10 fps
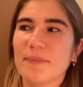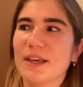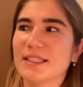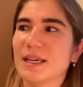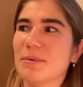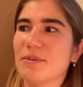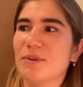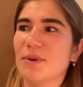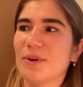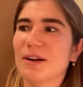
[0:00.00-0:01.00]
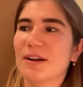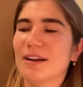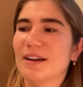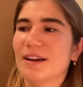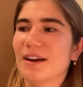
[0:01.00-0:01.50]
except for
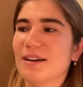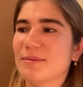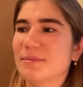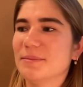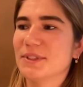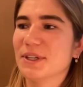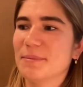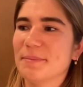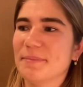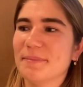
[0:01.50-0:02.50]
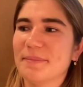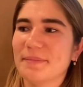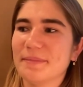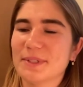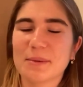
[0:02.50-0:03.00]
some
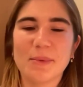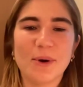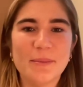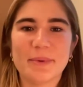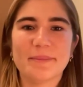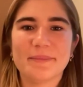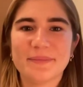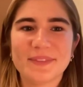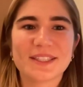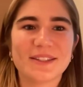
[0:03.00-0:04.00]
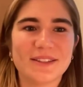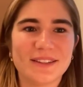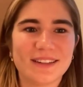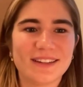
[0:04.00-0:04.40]
hope. So